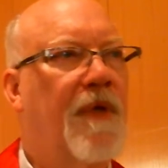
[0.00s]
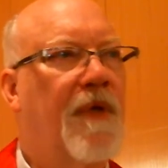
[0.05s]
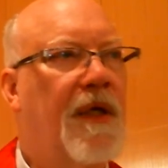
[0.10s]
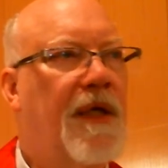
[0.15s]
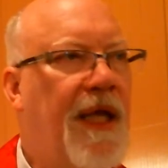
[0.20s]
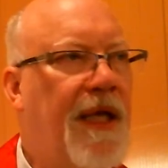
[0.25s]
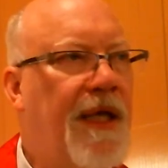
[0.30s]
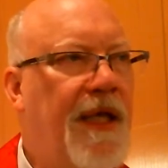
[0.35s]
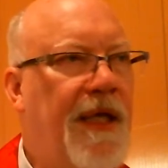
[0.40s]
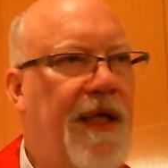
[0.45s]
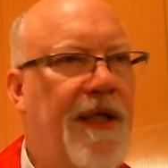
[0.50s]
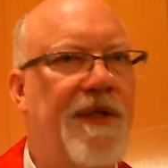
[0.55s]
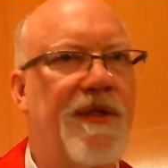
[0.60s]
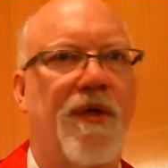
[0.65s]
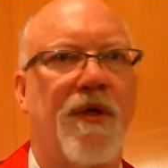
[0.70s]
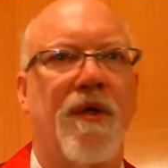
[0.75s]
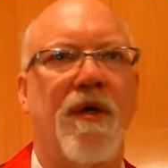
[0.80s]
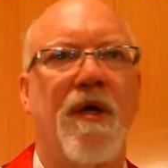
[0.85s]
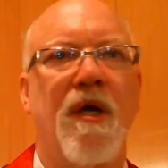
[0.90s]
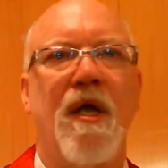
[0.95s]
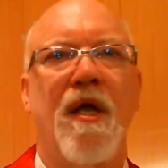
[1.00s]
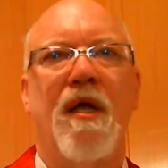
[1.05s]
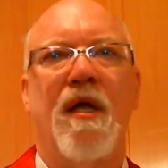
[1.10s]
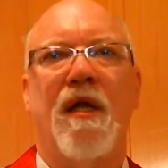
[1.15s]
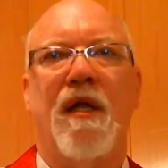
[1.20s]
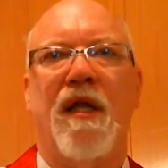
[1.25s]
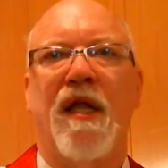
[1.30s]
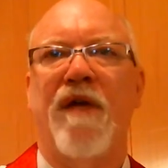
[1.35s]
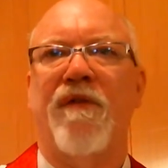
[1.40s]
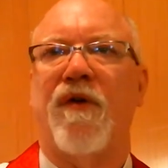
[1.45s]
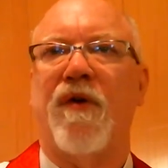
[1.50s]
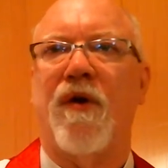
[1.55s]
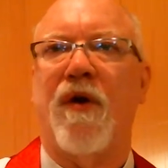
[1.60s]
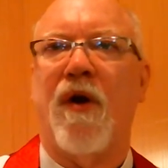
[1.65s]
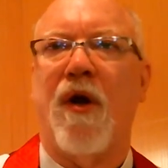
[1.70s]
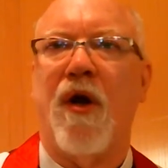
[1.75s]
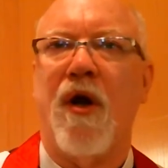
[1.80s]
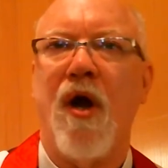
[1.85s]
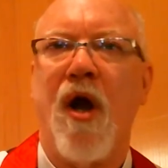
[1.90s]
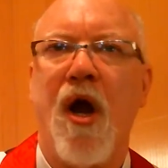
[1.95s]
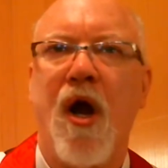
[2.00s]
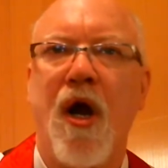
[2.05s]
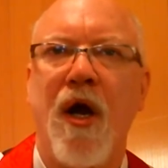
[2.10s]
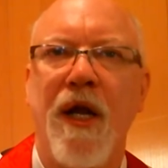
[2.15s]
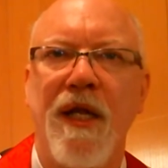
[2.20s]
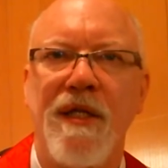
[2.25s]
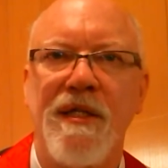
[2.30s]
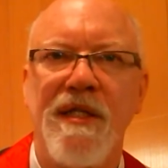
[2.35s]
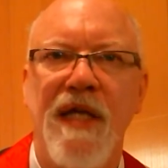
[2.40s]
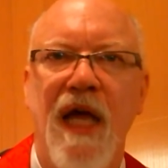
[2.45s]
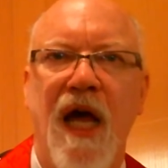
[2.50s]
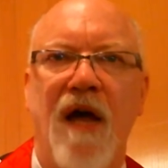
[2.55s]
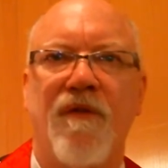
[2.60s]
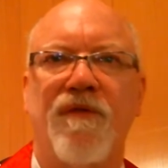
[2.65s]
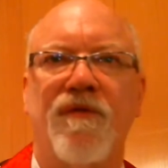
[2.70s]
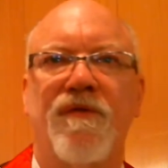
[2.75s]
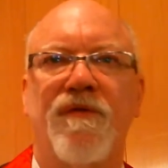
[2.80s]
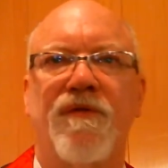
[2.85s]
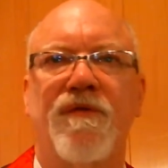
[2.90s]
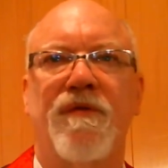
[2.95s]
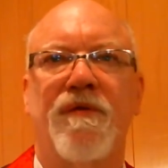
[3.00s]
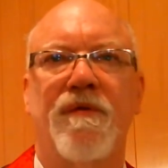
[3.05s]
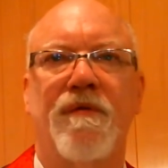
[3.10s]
kidneys or liver or heart itself,